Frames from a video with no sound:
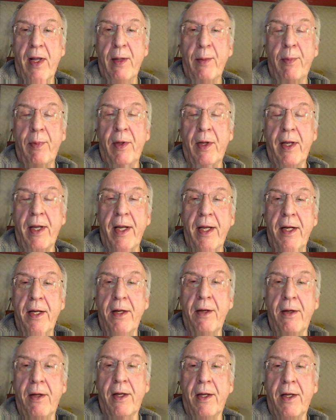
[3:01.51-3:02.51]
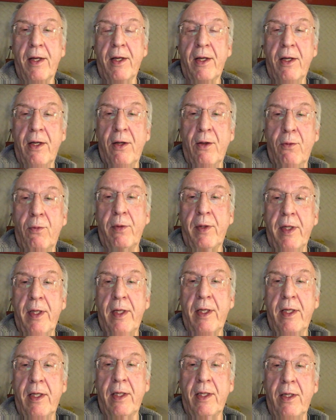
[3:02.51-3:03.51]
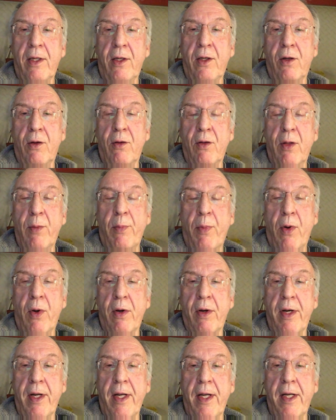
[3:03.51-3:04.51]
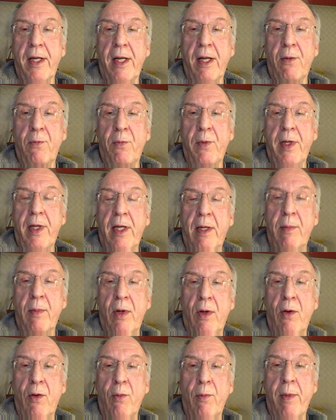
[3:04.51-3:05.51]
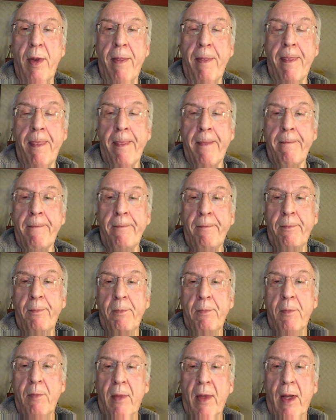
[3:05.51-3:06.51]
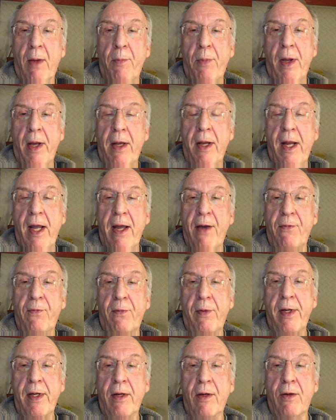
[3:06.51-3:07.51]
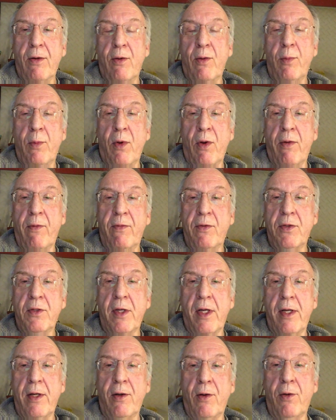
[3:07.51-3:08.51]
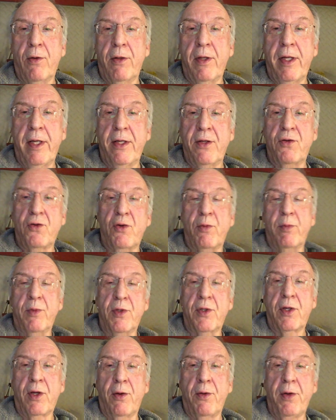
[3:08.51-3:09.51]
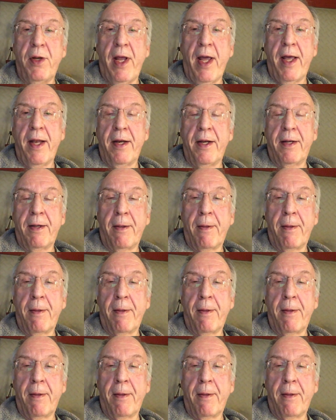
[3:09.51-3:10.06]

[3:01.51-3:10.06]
the plane and we go to the party and then we come home and about halfway home, all of a sudden, all the instruments go dead.